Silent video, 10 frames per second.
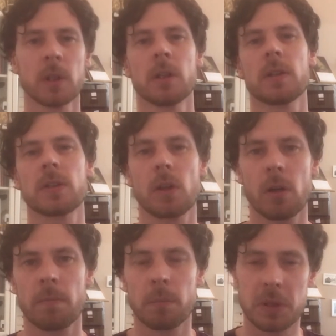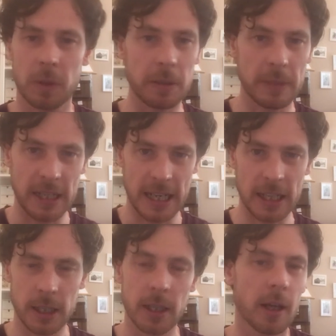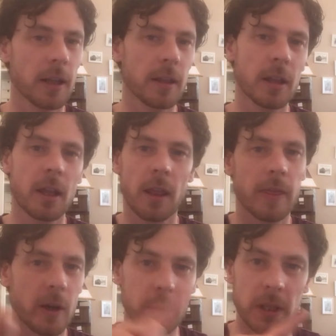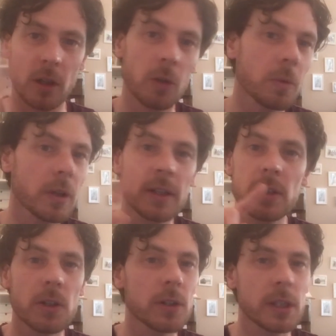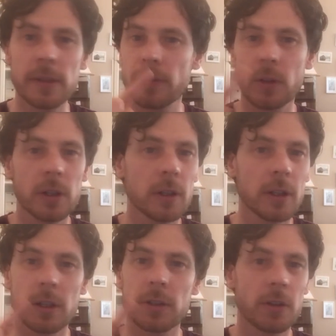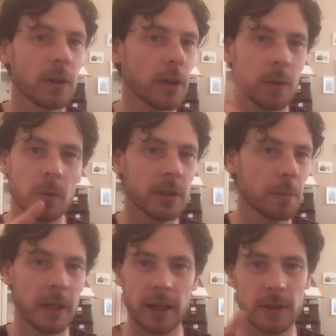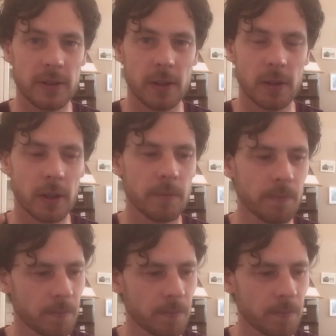So between me and Alan, there'll be no more excuses for you that you don't know what to play on a solo.